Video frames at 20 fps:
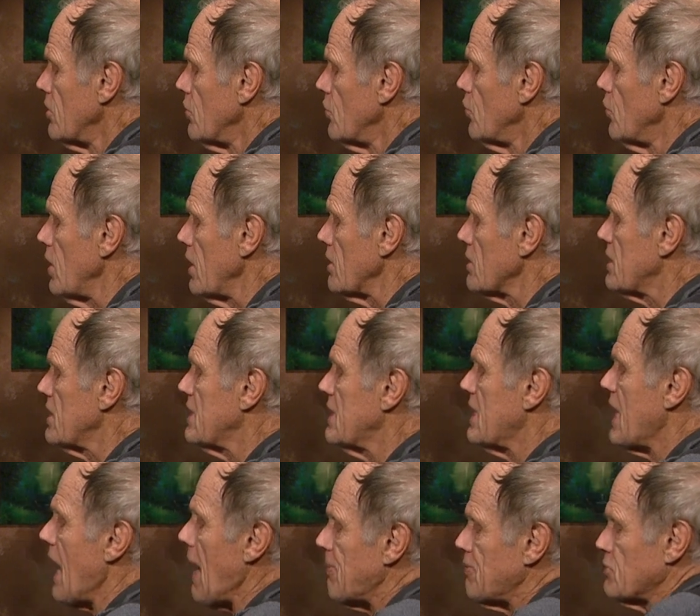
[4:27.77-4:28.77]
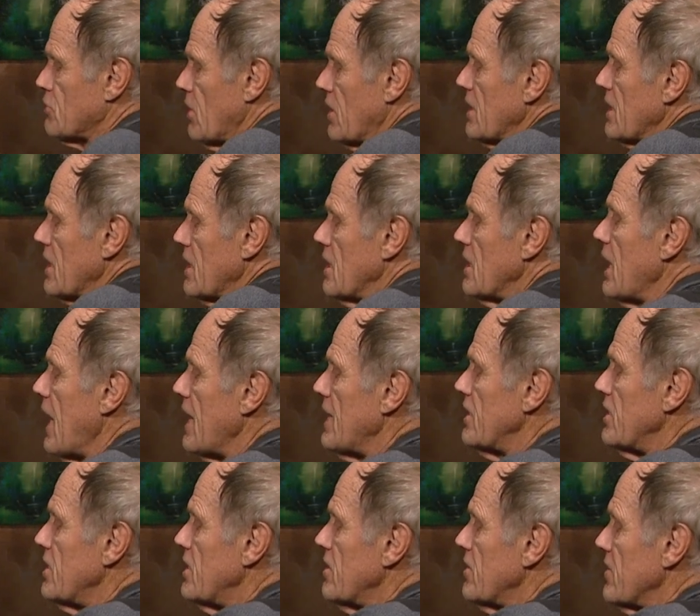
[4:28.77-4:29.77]
will capture a little
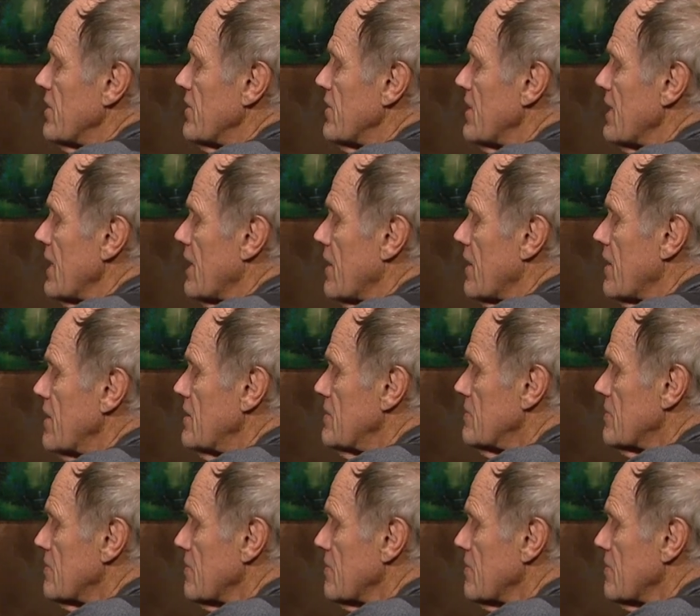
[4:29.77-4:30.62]
light here and there.